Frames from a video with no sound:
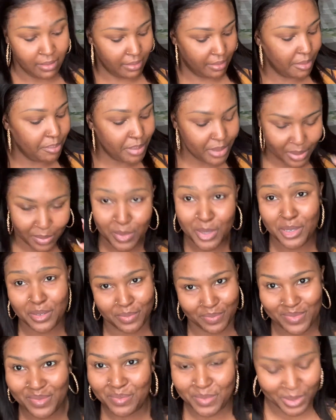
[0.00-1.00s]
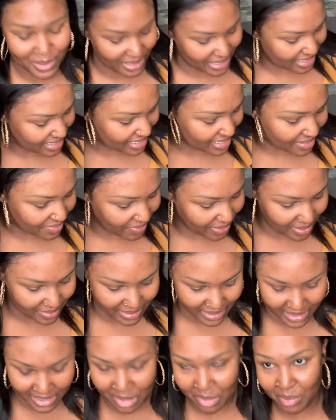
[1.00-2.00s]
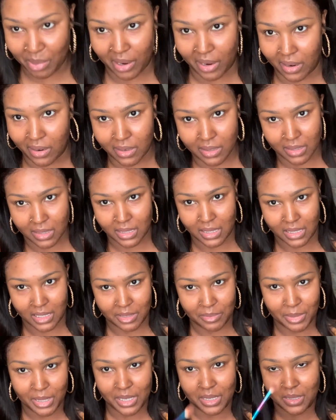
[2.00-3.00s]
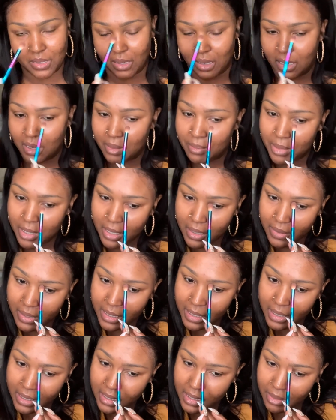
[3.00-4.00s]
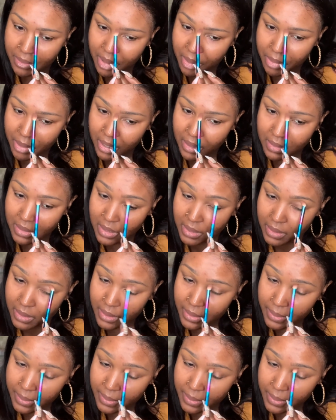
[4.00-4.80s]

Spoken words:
But we'll get to the foundation part in just a minute, y'all. I'm gonna go ahead and clean my brows up.